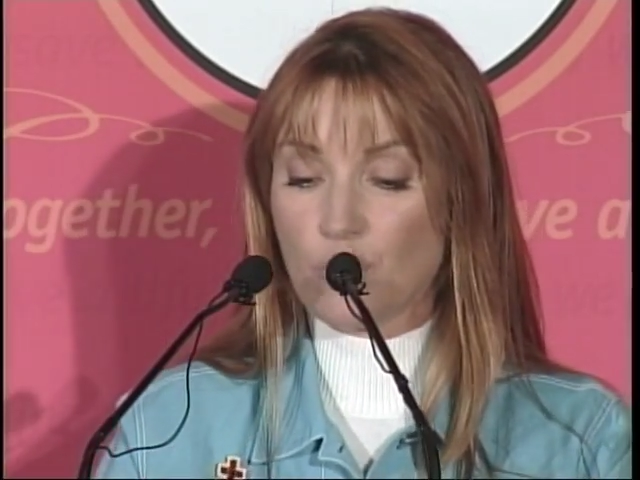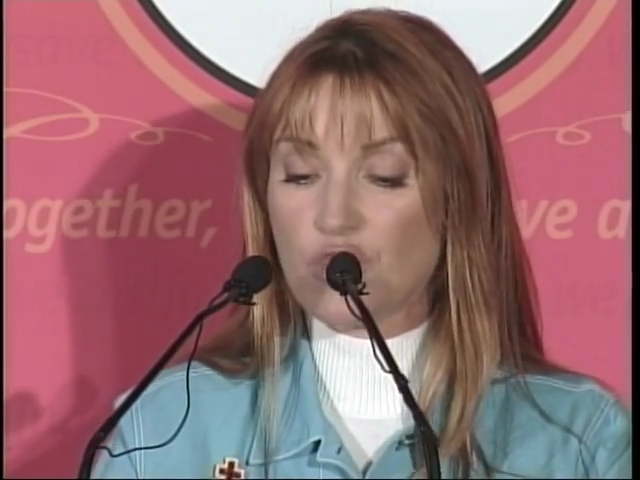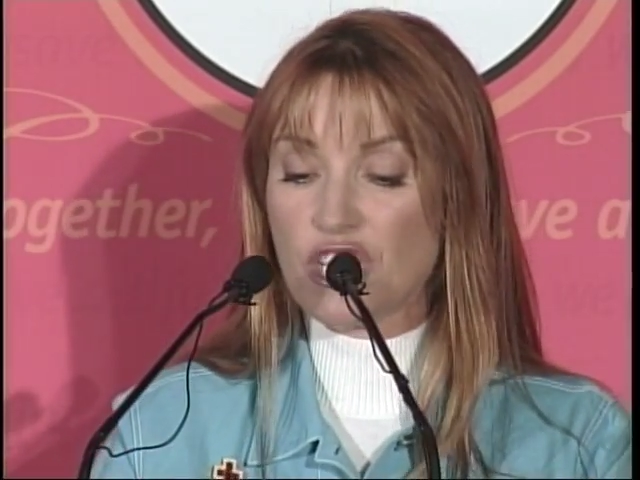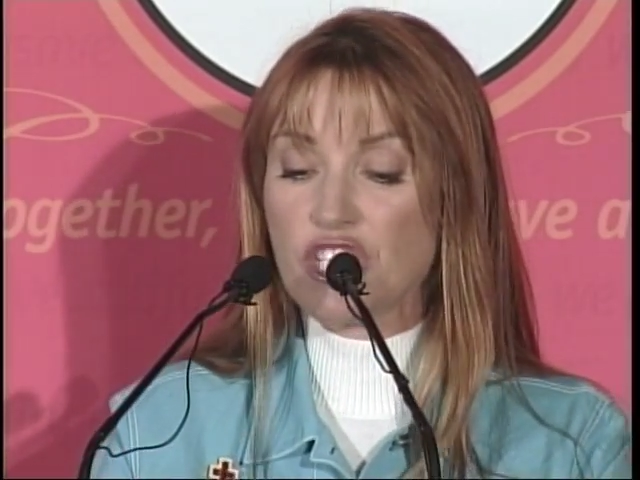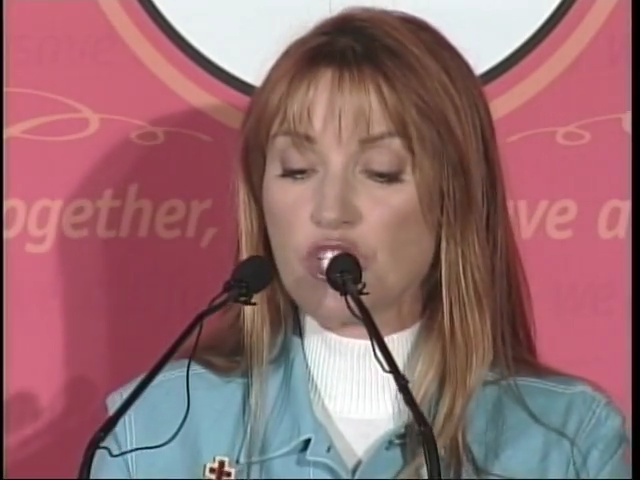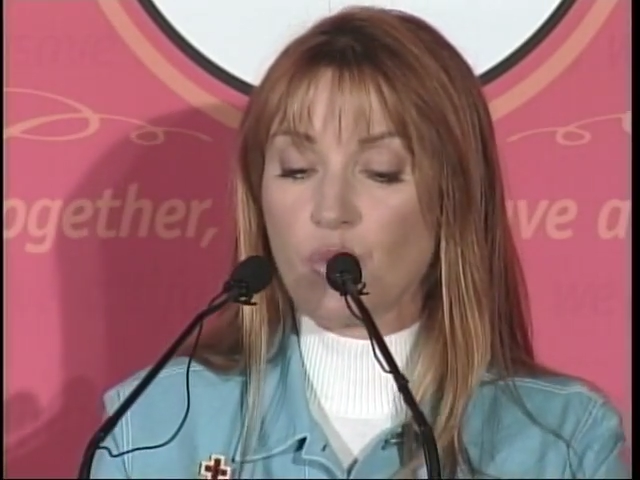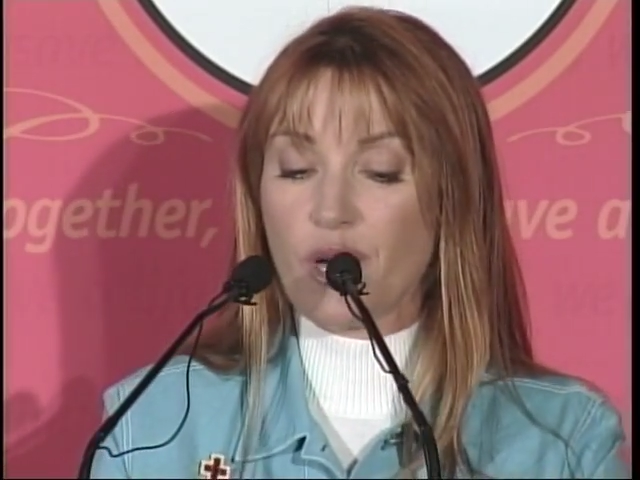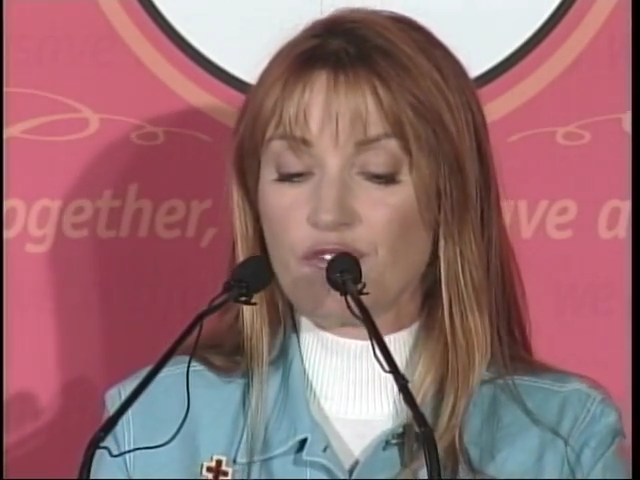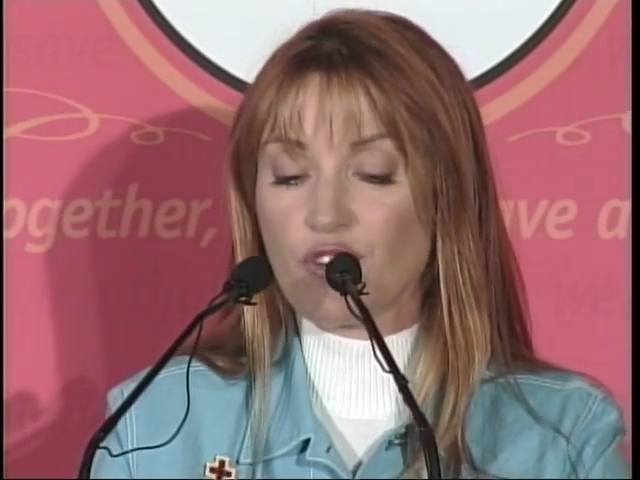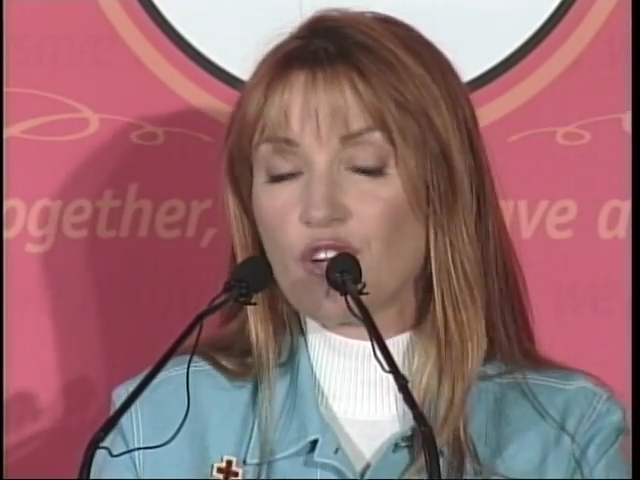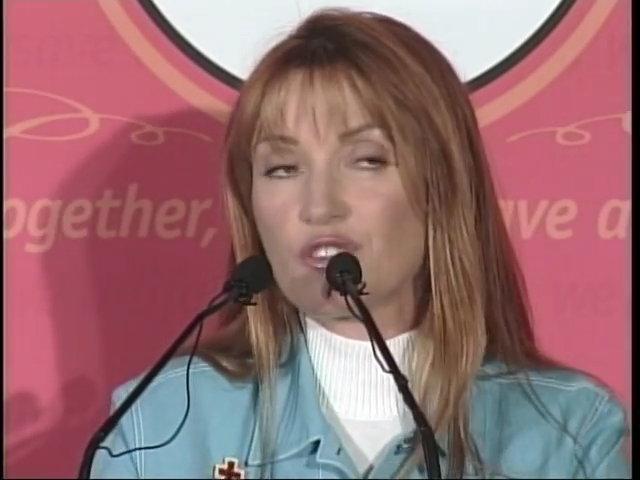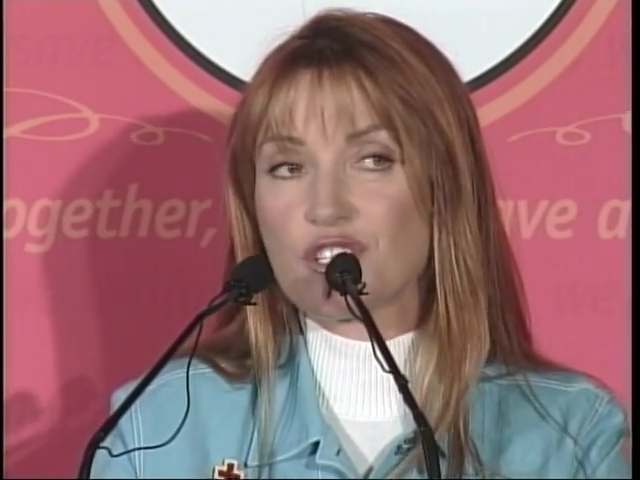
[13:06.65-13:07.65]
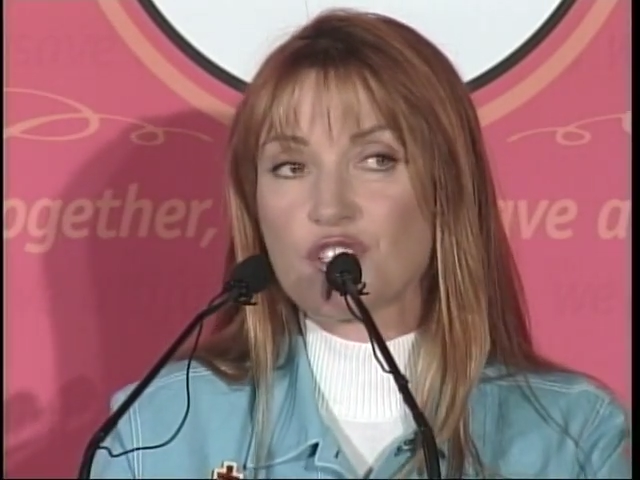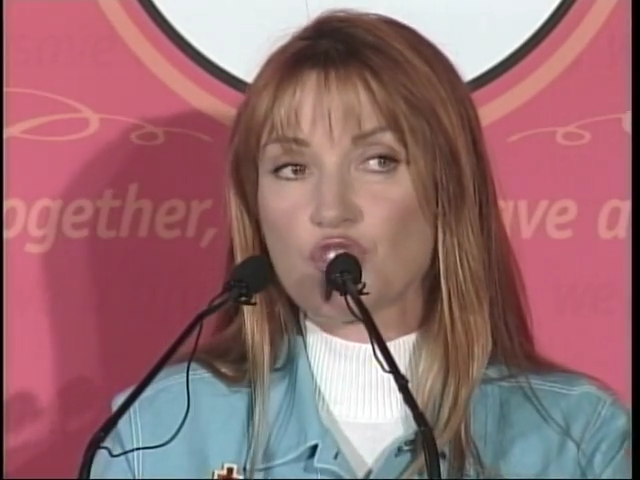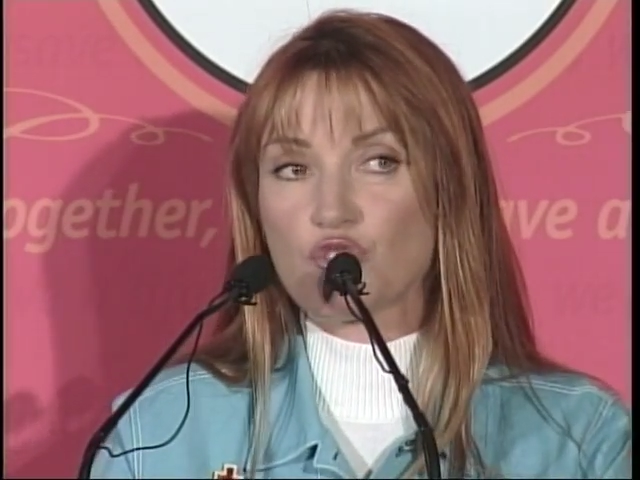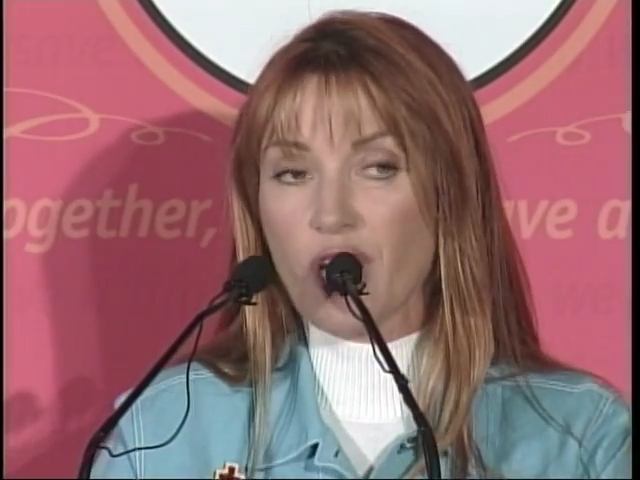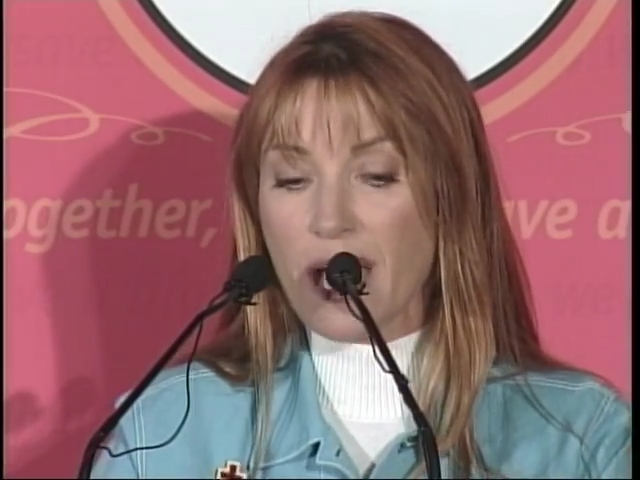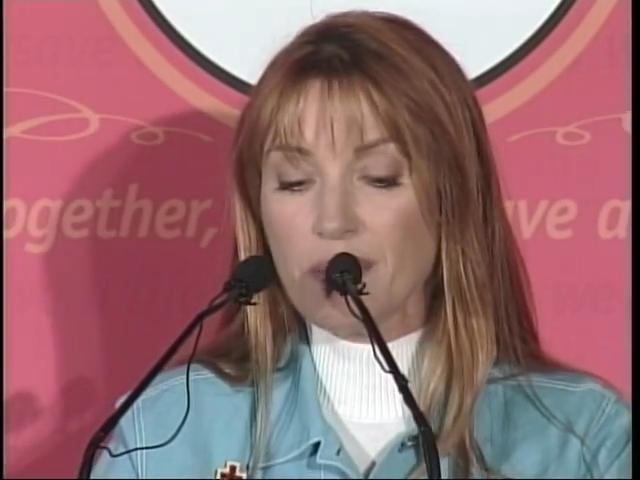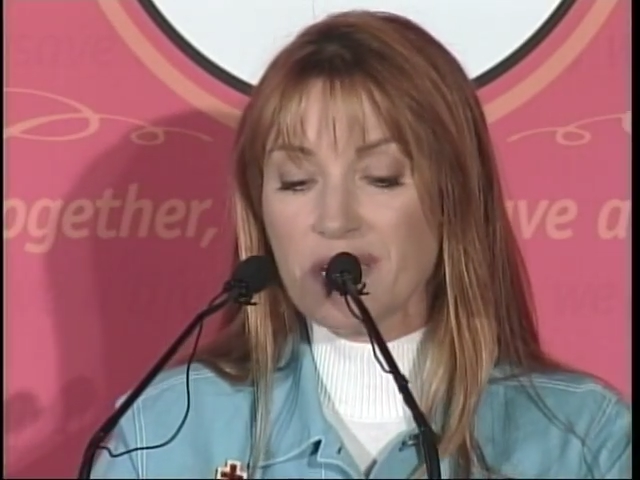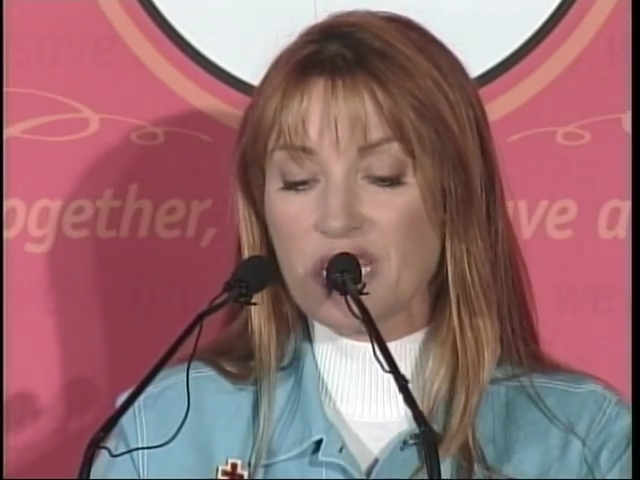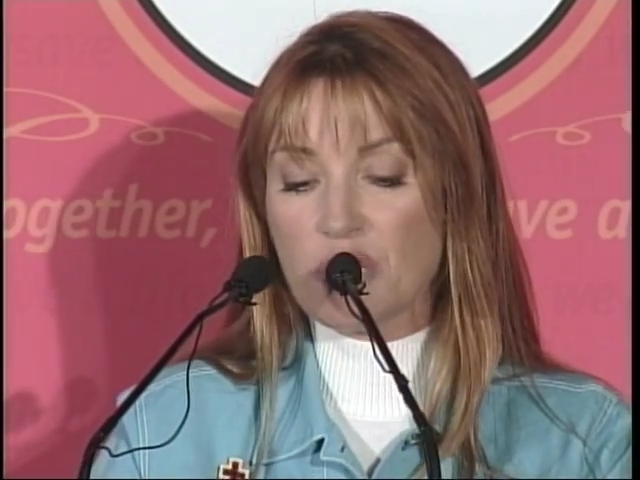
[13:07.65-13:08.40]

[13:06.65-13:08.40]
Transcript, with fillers: which each one wrote describing